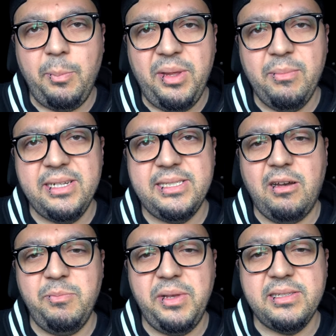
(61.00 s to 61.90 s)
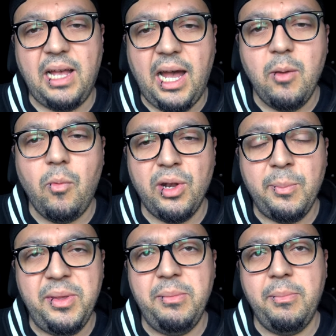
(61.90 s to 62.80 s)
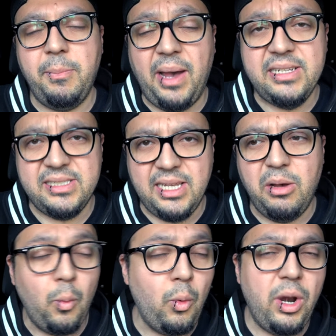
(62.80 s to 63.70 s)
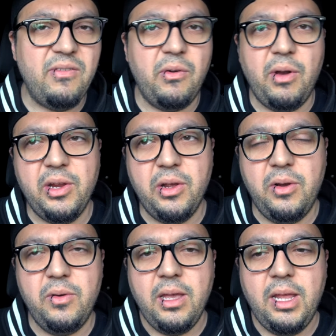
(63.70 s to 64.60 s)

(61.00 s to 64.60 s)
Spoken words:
to be myself because I want to be myself wherever I go.